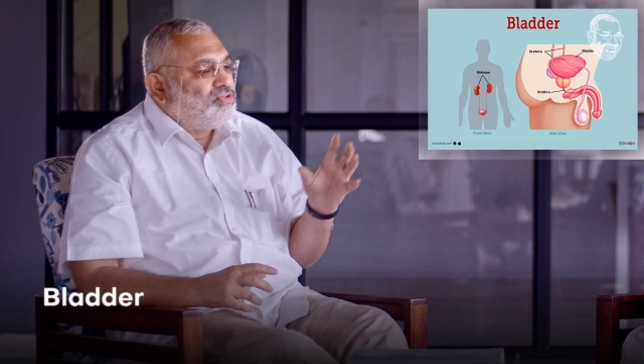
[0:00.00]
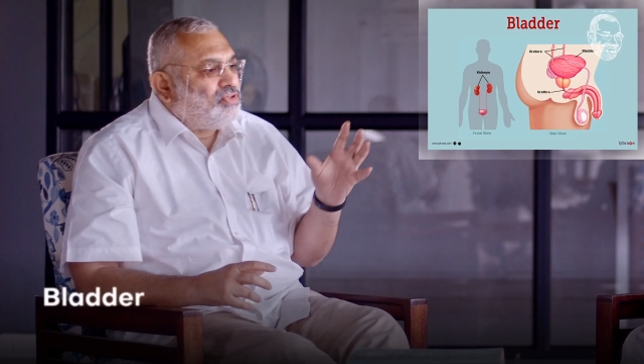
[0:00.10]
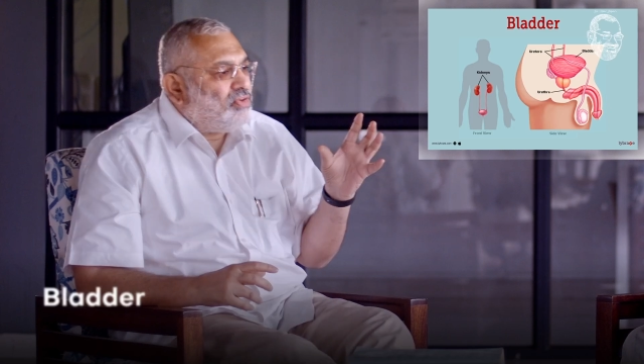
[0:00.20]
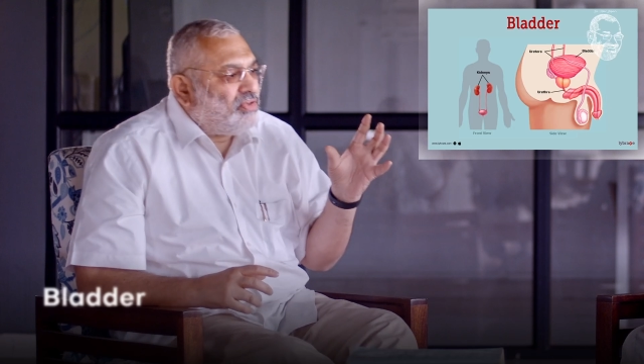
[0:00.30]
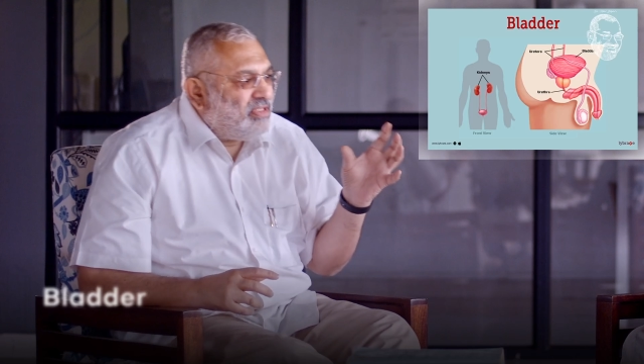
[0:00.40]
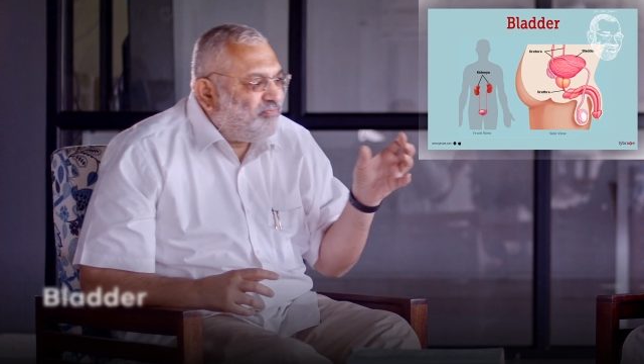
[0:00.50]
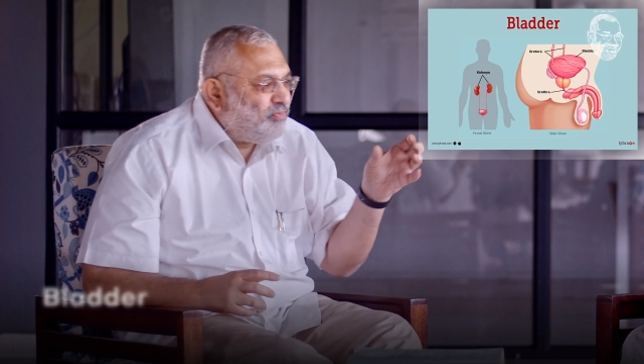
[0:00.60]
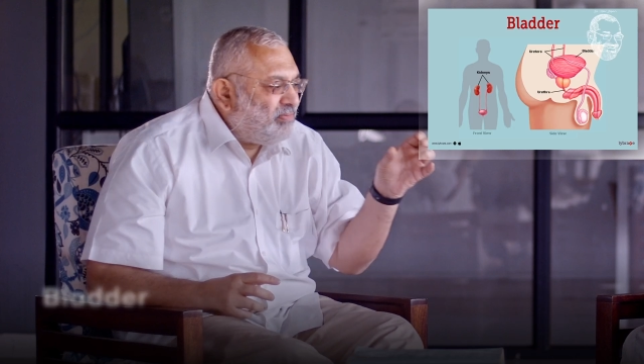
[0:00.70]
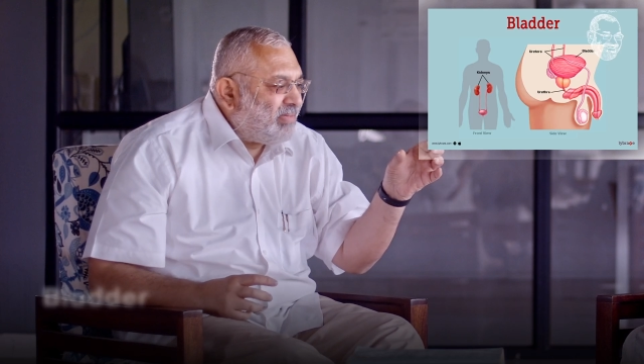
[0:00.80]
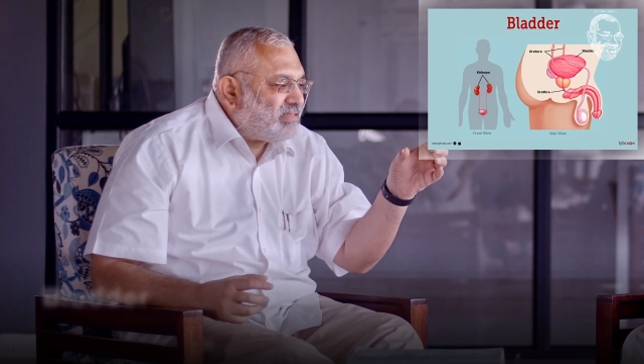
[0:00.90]
So if
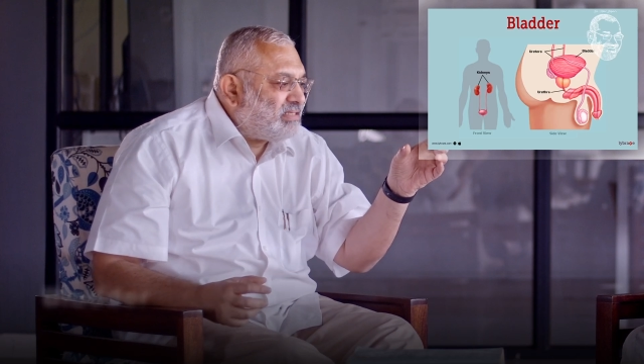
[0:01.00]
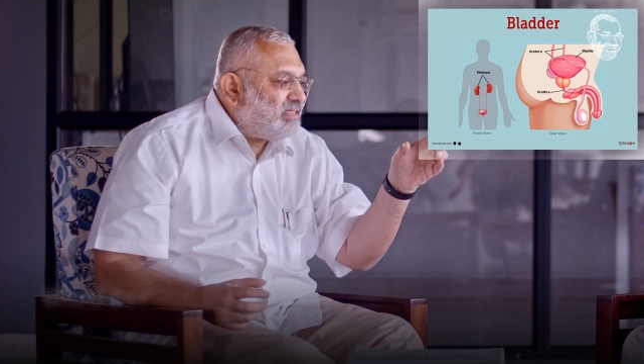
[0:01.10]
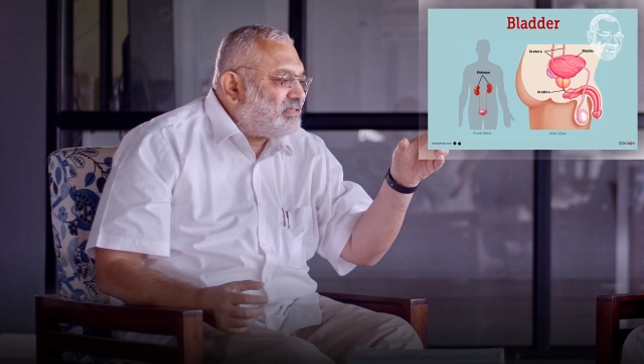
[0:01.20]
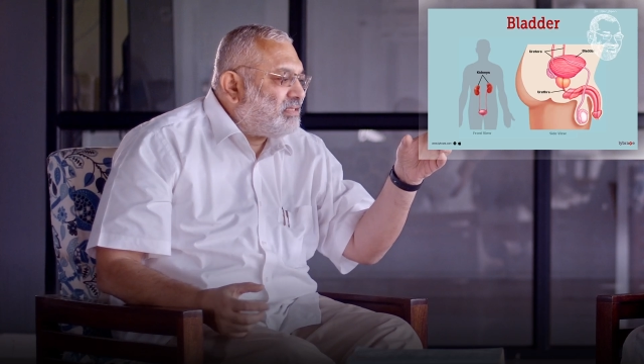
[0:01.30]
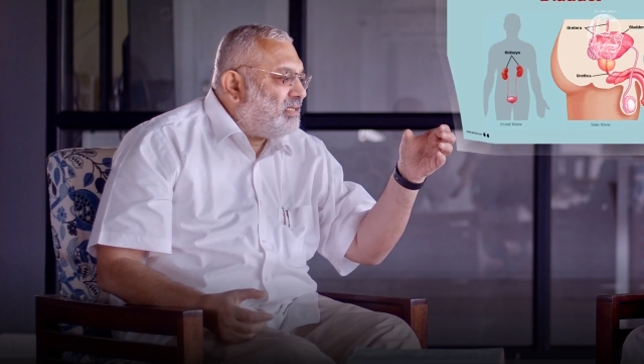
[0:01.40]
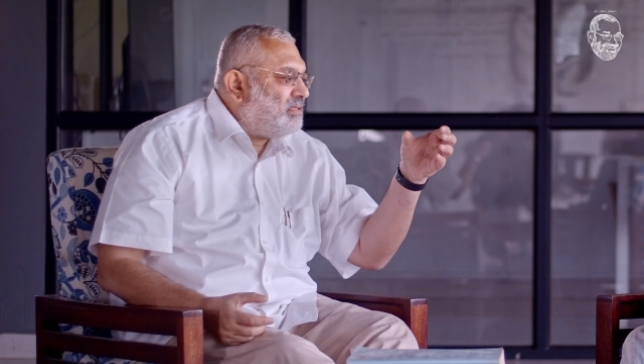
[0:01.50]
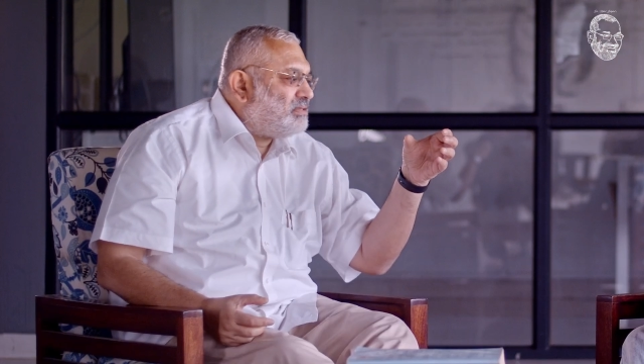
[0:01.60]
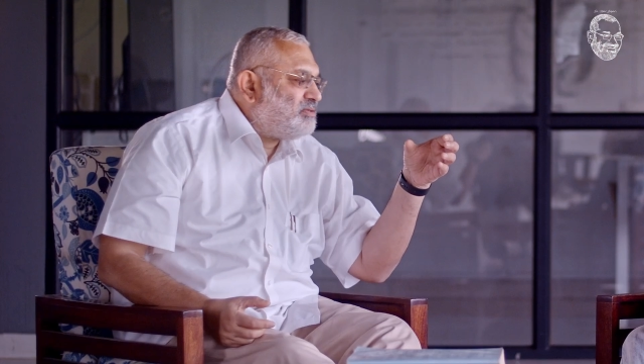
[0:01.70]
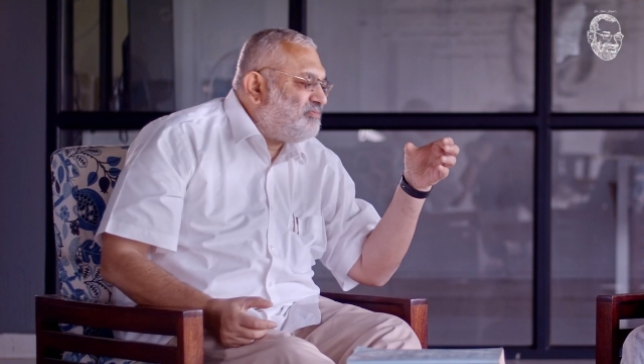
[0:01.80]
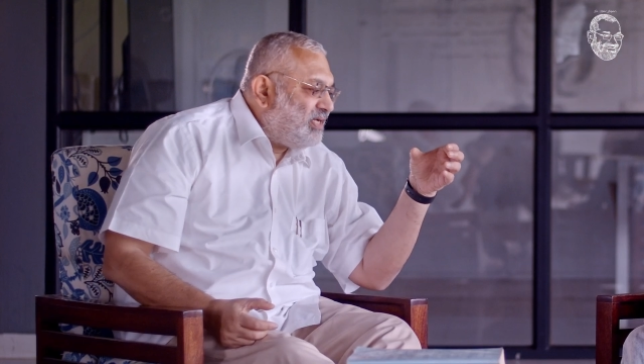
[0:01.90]
you imagine a
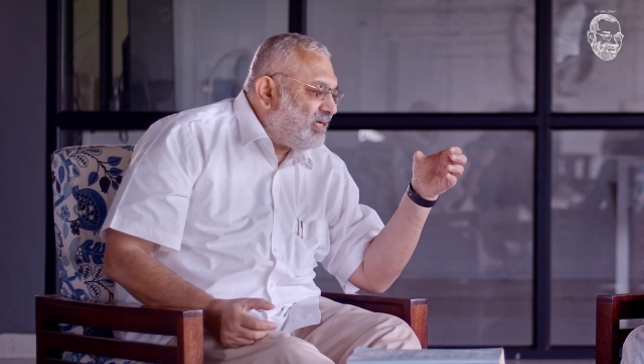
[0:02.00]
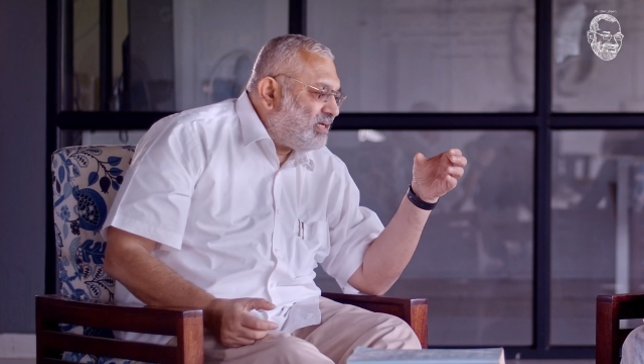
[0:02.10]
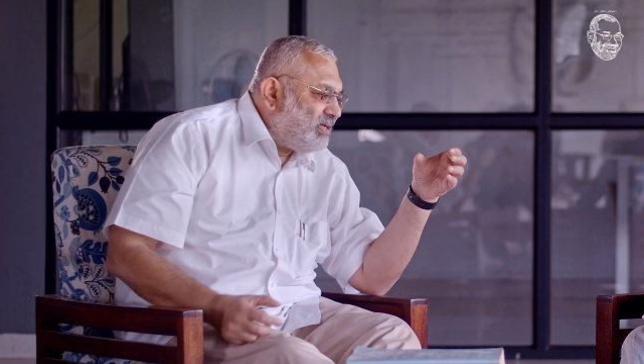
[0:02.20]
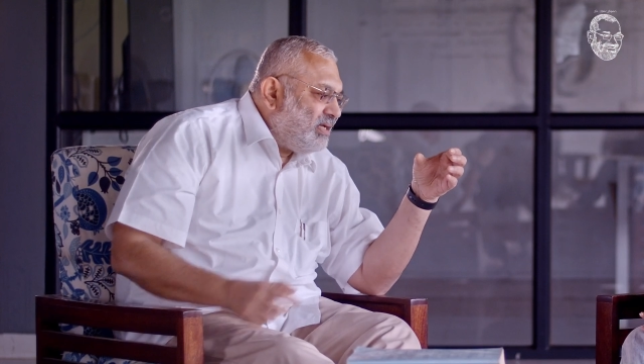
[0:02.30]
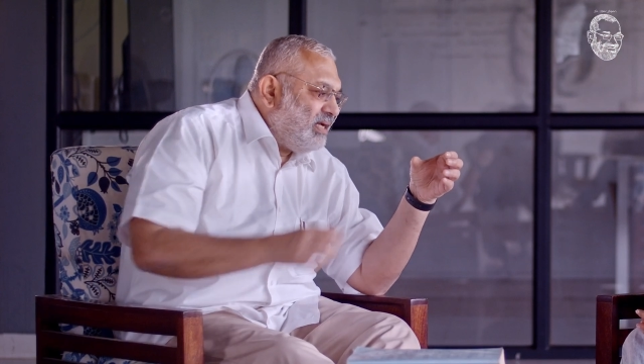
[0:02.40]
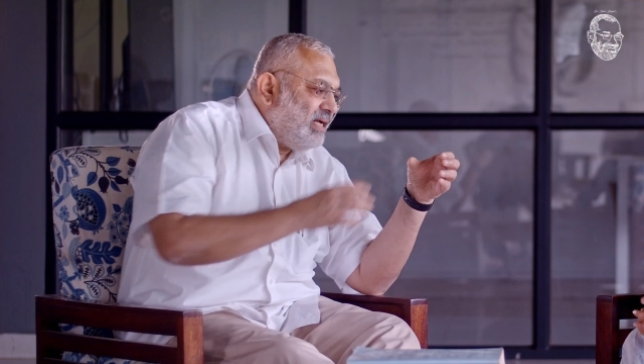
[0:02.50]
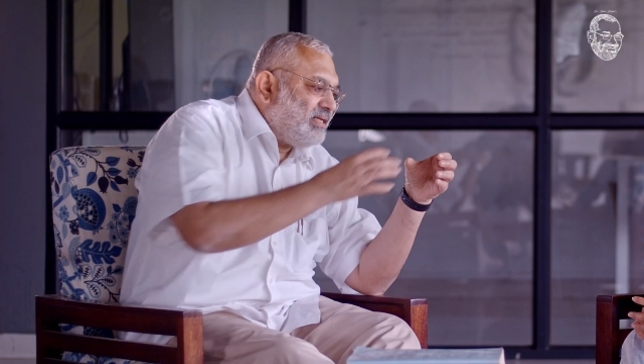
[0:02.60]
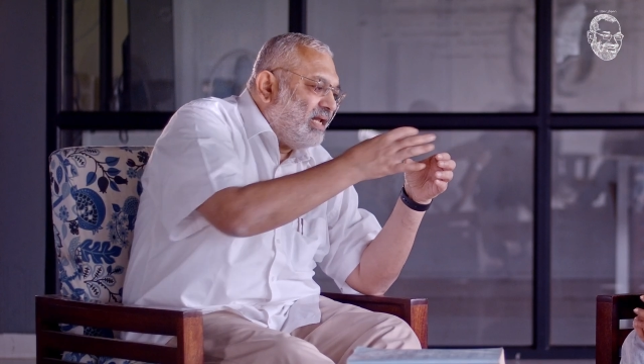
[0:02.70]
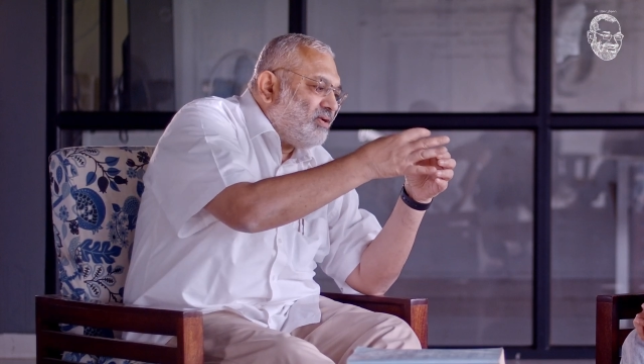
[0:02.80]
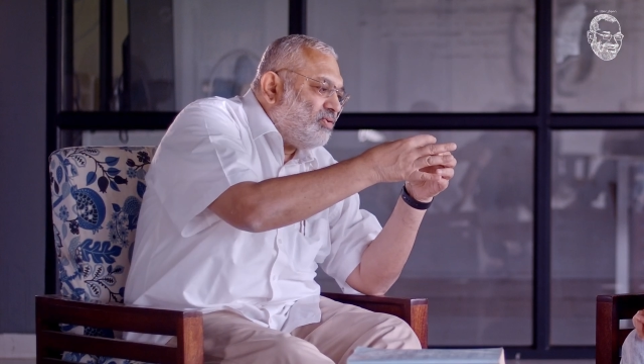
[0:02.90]
sphere,
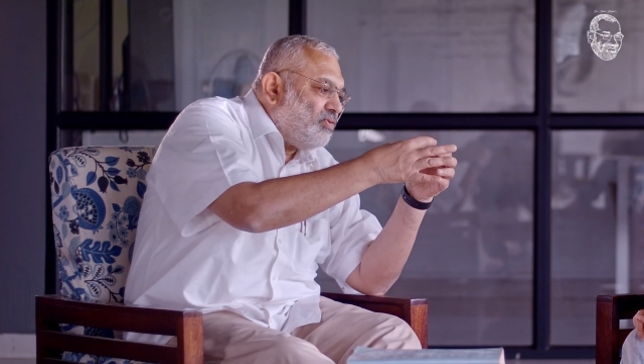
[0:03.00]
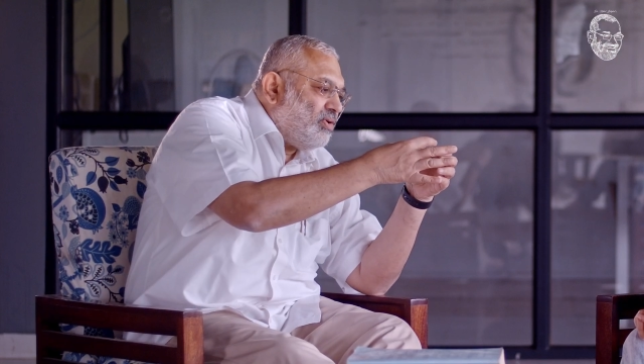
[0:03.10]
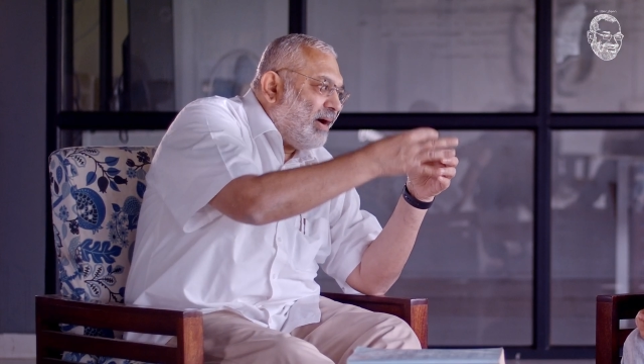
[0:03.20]
it can grow